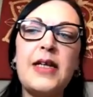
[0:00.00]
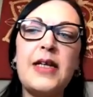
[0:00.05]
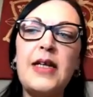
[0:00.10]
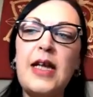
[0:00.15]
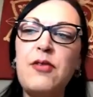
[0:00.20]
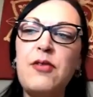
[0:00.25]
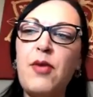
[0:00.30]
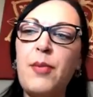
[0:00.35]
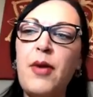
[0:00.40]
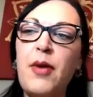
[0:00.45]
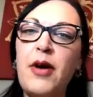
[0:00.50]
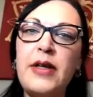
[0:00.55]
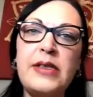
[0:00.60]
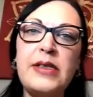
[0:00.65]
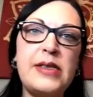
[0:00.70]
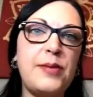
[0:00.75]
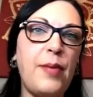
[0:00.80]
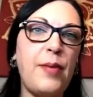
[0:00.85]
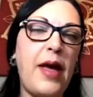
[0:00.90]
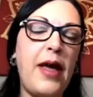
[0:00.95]
reminds
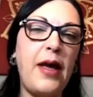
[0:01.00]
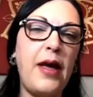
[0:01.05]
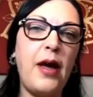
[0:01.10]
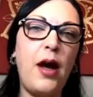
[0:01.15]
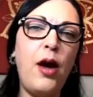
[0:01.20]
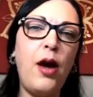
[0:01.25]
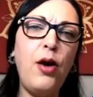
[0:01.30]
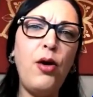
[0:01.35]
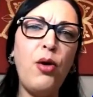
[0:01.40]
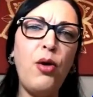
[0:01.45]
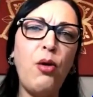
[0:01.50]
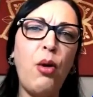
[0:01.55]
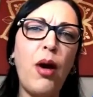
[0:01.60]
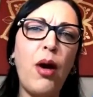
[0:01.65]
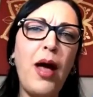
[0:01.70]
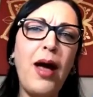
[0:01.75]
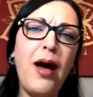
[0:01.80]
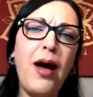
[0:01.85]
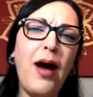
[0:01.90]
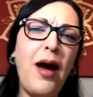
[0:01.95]
me, oh,
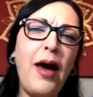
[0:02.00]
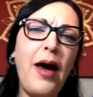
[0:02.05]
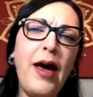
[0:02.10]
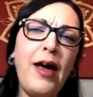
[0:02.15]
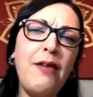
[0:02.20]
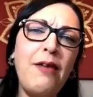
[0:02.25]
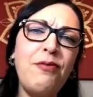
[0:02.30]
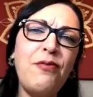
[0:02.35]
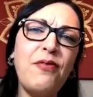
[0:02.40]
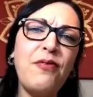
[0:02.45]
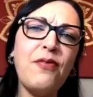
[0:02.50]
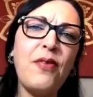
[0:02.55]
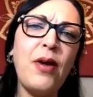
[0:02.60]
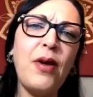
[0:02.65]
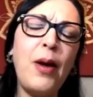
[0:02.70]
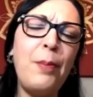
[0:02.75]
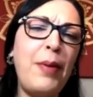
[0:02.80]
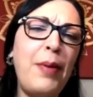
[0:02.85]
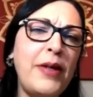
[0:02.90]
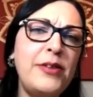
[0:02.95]
I have a
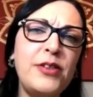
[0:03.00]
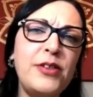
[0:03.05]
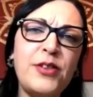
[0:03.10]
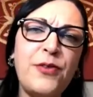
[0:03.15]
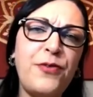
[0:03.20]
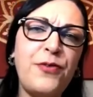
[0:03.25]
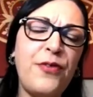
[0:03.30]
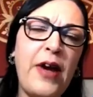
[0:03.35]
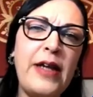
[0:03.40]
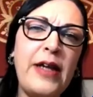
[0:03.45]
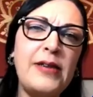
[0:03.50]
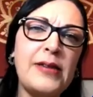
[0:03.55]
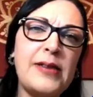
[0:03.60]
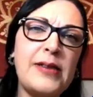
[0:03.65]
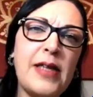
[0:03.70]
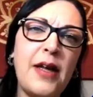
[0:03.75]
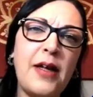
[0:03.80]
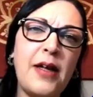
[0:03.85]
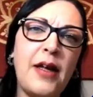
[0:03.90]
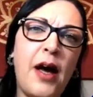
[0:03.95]
bunch of friends that
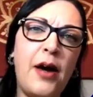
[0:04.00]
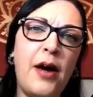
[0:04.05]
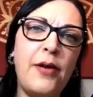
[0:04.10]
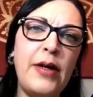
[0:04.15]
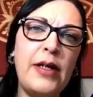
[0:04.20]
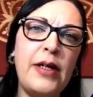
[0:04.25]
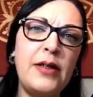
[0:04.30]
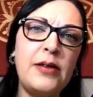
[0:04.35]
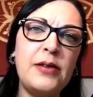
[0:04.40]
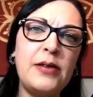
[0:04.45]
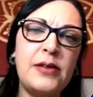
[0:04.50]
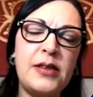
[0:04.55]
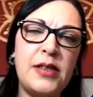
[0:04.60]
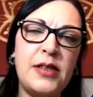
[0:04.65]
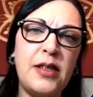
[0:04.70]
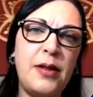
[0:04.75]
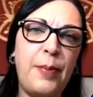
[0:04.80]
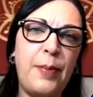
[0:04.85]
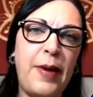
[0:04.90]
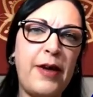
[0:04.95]
are going to
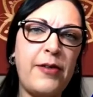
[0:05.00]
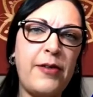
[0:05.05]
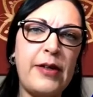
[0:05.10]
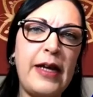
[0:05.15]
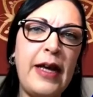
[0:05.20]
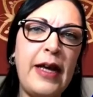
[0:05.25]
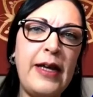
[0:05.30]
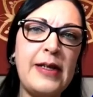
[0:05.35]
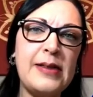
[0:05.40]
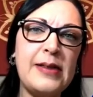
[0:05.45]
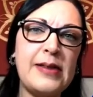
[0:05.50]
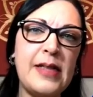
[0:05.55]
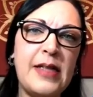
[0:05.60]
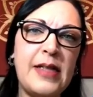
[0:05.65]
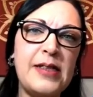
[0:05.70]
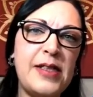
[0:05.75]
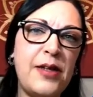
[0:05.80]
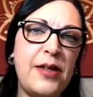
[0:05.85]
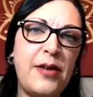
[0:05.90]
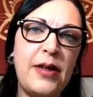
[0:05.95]
the Pyrenees. They're
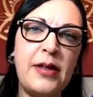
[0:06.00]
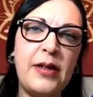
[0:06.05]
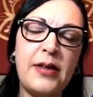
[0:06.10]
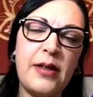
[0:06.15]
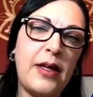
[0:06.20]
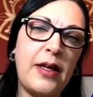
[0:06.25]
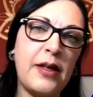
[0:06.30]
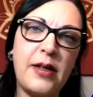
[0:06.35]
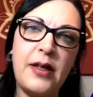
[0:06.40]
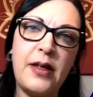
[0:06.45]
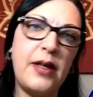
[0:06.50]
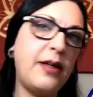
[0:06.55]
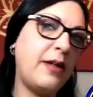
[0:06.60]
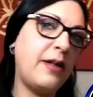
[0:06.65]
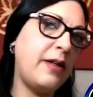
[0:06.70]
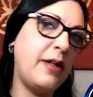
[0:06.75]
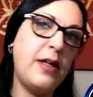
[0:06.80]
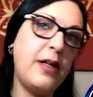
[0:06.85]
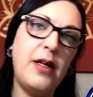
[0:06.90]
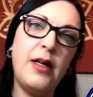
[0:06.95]
doing like
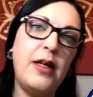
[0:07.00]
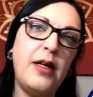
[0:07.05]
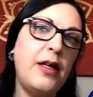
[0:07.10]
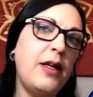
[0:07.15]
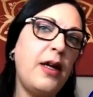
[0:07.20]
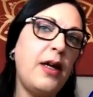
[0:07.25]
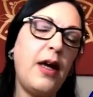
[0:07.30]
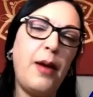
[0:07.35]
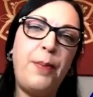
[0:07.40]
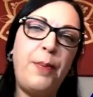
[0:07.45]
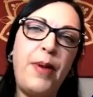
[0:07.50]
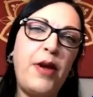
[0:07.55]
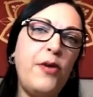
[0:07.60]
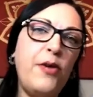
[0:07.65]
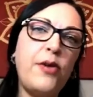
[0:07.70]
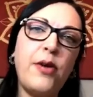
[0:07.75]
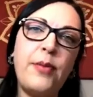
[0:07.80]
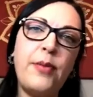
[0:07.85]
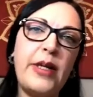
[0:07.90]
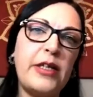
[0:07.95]
a
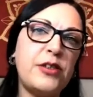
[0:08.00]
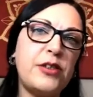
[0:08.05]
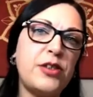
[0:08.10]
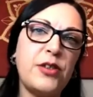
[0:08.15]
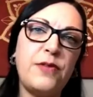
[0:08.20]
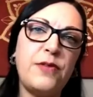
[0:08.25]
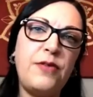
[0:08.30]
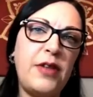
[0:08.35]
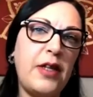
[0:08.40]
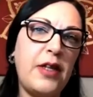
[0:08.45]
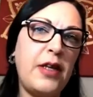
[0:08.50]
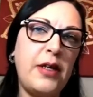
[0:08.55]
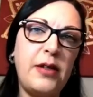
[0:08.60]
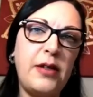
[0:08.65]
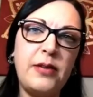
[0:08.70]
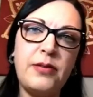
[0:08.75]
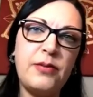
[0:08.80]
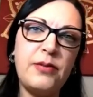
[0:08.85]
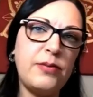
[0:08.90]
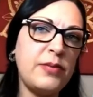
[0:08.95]
pilgrimage of the
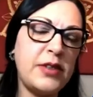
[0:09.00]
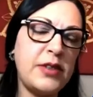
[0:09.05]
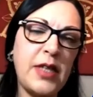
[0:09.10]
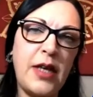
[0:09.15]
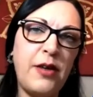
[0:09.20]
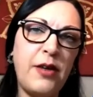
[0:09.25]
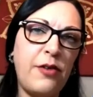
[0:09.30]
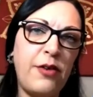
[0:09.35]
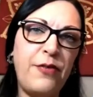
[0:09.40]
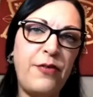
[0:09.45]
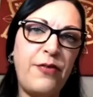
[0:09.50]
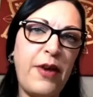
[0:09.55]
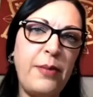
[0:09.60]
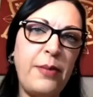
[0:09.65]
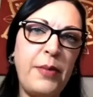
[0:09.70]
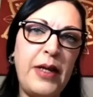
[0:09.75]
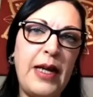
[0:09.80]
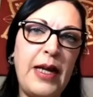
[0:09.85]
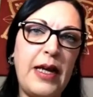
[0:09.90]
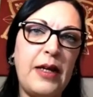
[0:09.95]
sacred
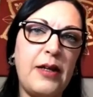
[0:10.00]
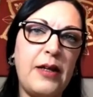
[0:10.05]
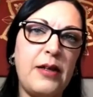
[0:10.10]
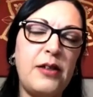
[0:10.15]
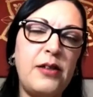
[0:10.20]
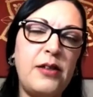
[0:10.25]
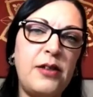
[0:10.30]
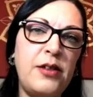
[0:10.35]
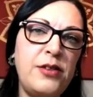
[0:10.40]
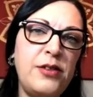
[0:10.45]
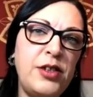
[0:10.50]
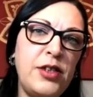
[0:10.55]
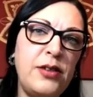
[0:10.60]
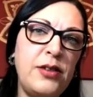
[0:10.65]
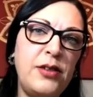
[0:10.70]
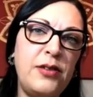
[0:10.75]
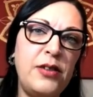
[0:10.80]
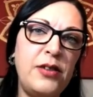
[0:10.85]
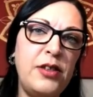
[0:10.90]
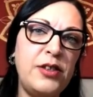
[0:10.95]
feminine. You should
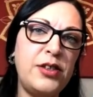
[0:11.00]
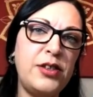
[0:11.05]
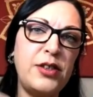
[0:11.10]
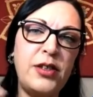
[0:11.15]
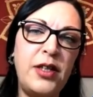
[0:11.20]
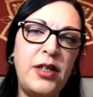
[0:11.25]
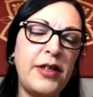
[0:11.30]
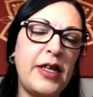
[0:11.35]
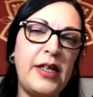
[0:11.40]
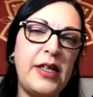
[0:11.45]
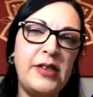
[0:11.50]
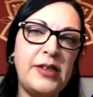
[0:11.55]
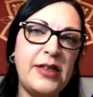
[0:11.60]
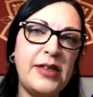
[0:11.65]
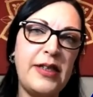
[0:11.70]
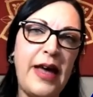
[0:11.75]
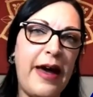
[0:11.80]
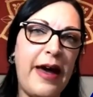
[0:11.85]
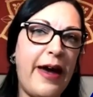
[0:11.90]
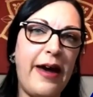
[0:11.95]
look into
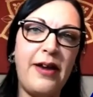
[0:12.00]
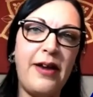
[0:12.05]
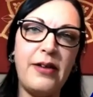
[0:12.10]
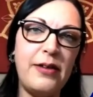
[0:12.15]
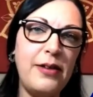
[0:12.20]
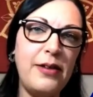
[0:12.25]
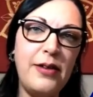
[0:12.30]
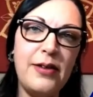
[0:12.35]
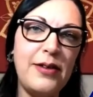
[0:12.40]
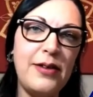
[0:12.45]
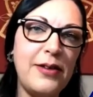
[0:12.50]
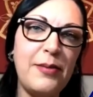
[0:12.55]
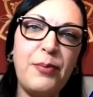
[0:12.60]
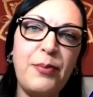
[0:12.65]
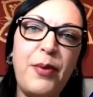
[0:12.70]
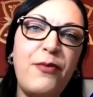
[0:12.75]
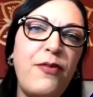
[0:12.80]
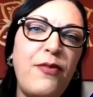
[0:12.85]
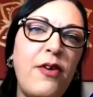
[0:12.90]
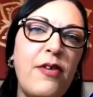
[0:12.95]
that. And
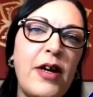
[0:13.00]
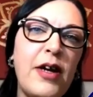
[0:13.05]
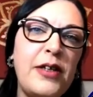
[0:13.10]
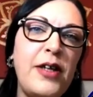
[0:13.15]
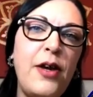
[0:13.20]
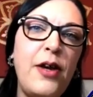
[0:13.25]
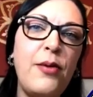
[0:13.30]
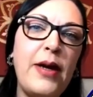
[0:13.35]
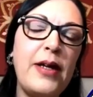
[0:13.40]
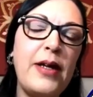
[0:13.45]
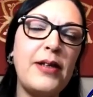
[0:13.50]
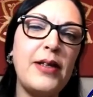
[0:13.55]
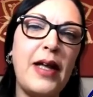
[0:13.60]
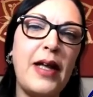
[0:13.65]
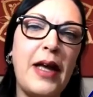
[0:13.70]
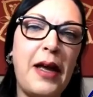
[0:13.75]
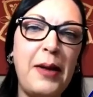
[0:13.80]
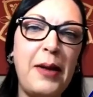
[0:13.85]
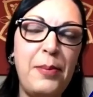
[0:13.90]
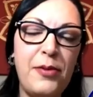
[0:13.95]
before I knew it,
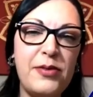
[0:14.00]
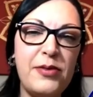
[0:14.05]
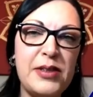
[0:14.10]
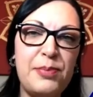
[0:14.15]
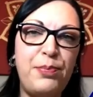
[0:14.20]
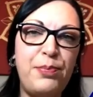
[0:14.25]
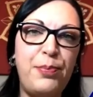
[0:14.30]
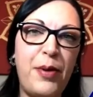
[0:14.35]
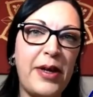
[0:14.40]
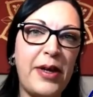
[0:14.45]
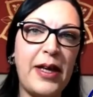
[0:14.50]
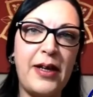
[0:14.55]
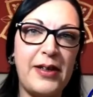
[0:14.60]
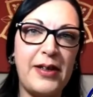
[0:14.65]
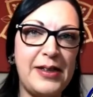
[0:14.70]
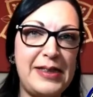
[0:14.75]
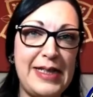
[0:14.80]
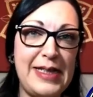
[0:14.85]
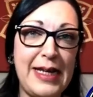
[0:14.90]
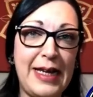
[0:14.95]
Ava was booking her
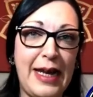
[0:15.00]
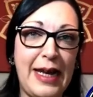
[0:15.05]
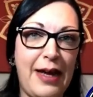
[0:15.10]
ticket.